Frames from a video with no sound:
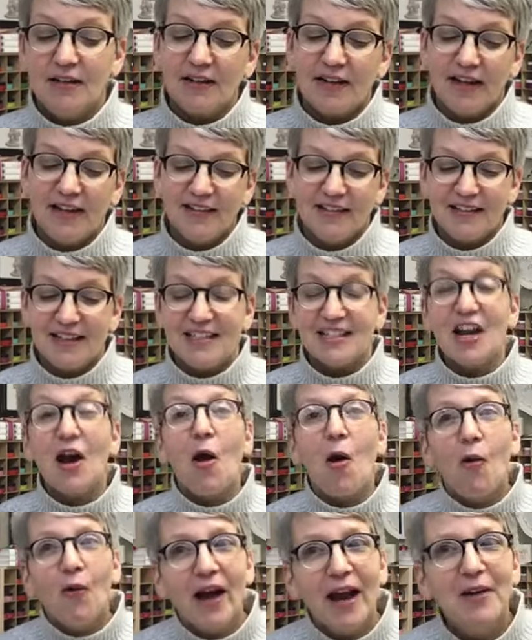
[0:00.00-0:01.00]
Okay, these
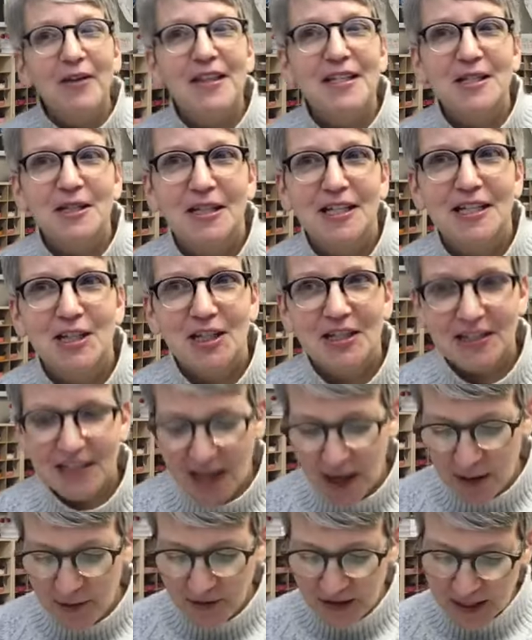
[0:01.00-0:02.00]
are okay.